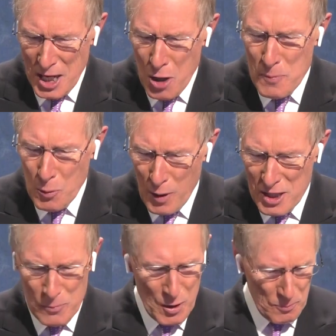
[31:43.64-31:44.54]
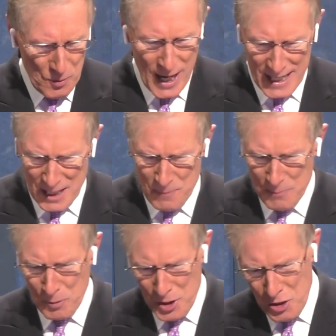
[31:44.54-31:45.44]
And I hope you wear them with pride. Let
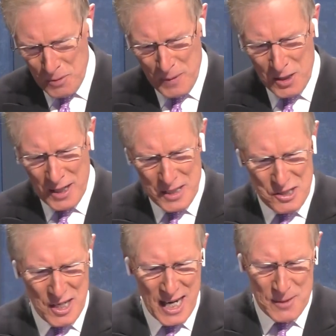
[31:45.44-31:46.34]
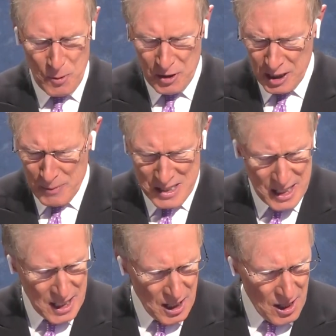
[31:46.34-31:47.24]
people know you've been on the Science Bowl. They're going to be
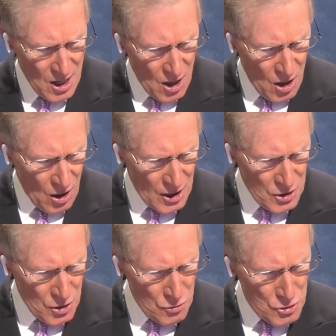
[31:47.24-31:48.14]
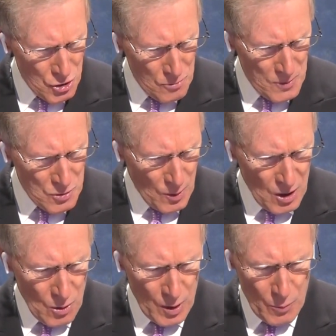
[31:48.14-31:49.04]
seeing you on YouTube as
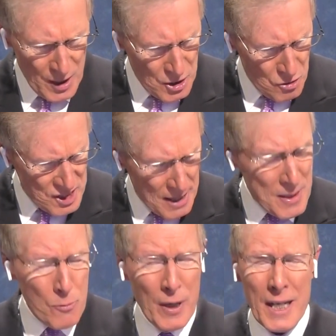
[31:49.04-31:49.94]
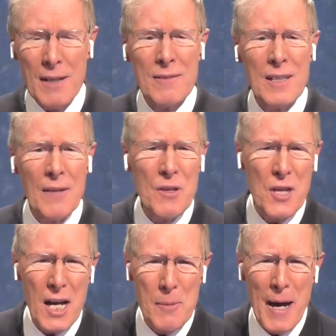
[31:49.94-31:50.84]
well. What do you want to do same day, Ricky? Have you
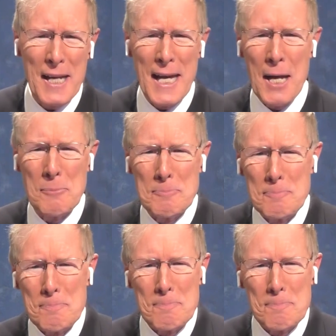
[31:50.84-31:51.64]
thought about it yet?